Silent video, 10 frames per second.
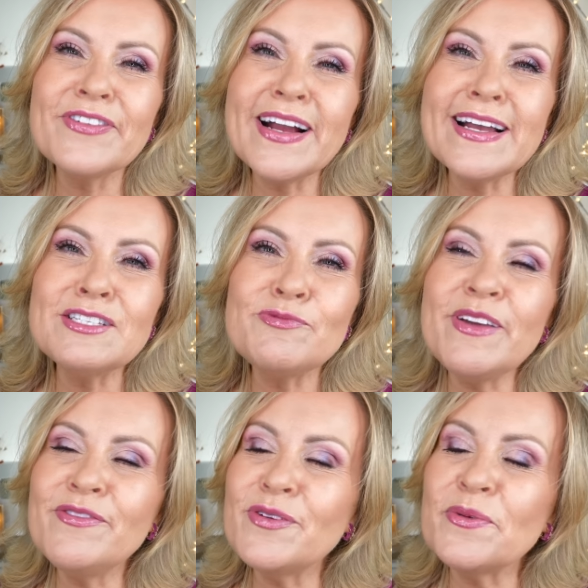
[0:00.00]
friends,
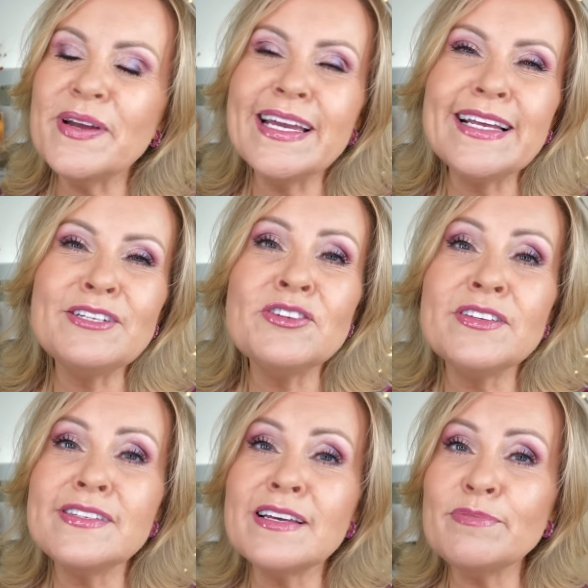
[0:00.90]
before we get into
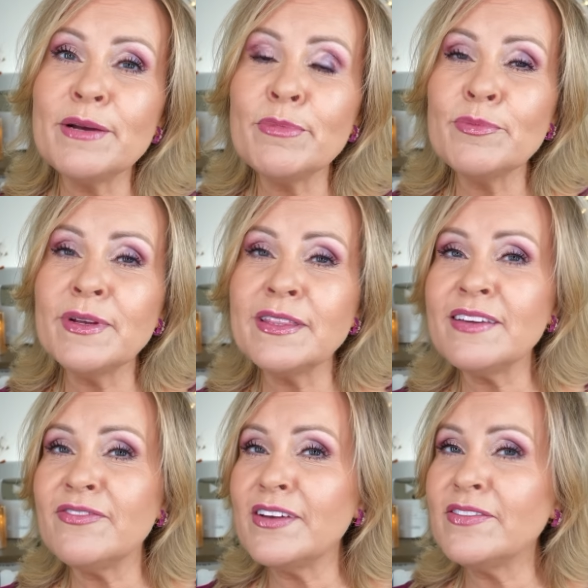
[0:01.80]
the September
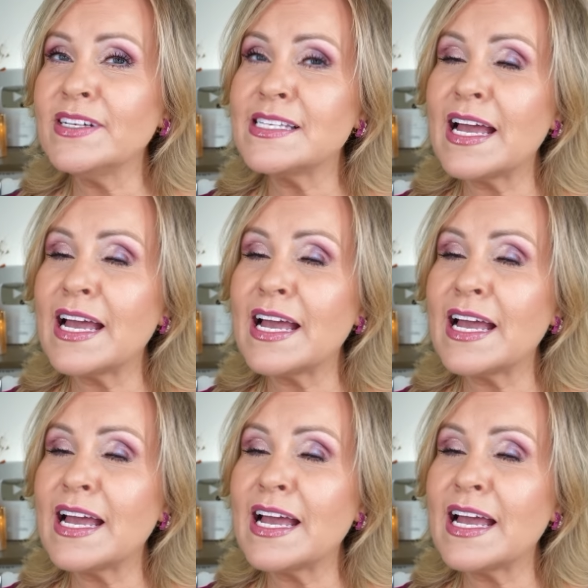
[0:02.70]
monthly favorites,